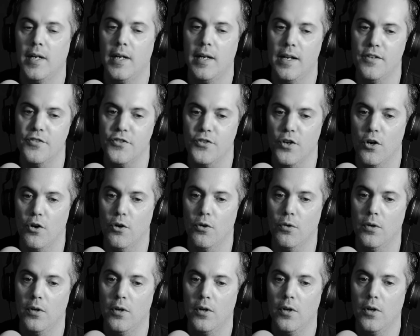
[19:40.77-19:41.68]
And
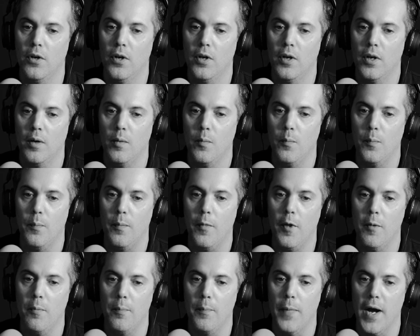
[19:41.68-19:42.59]
so
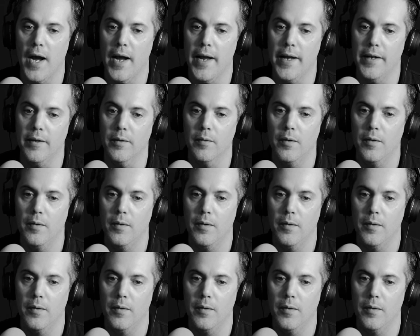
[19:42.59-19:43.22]
by